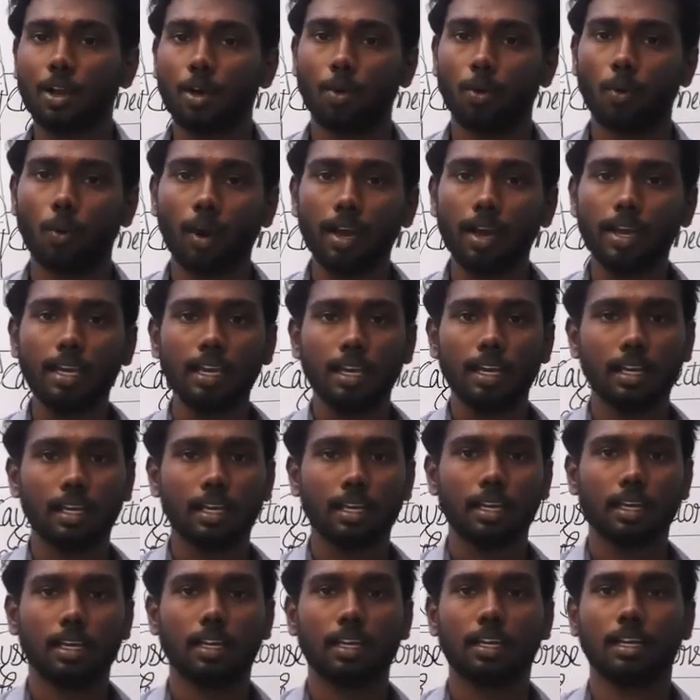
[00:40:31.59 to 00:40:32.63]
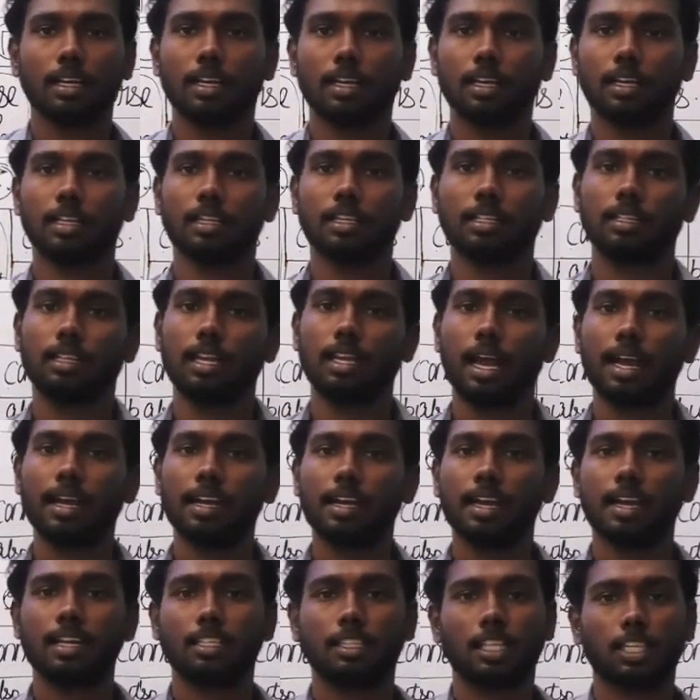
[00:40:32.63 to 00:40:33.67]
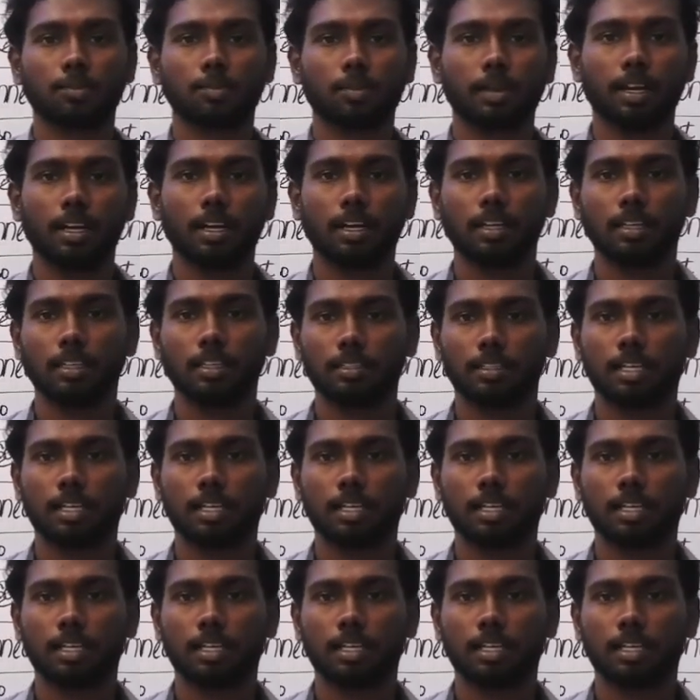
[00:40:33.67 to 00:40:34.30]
why the idea is explained.